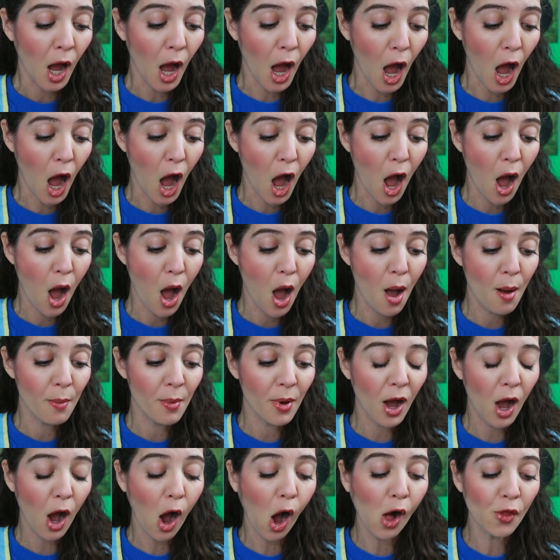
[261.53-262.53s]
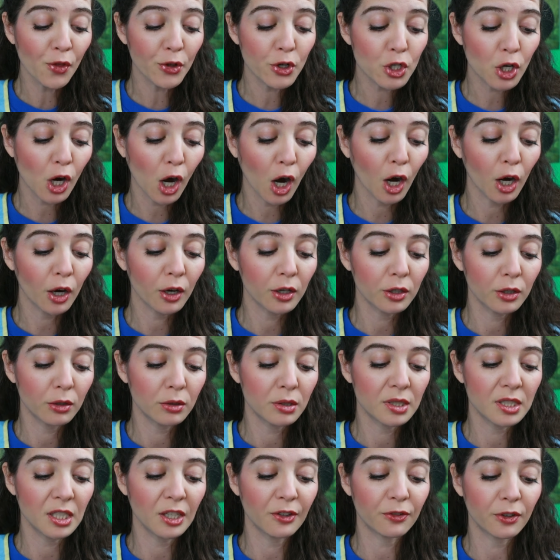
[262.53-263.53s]
Um, on the chart,
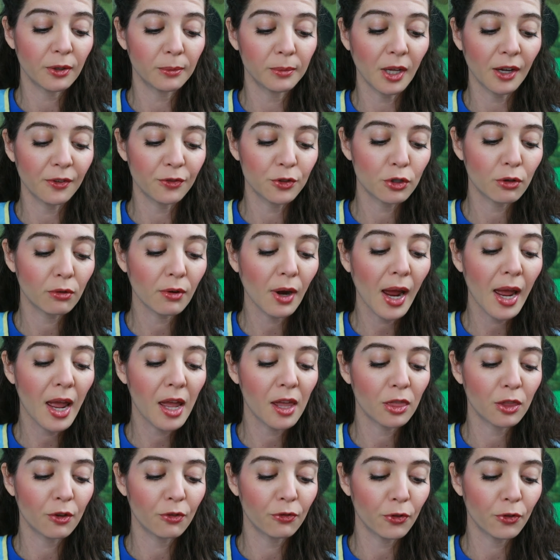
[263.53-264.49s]
you see from left to right,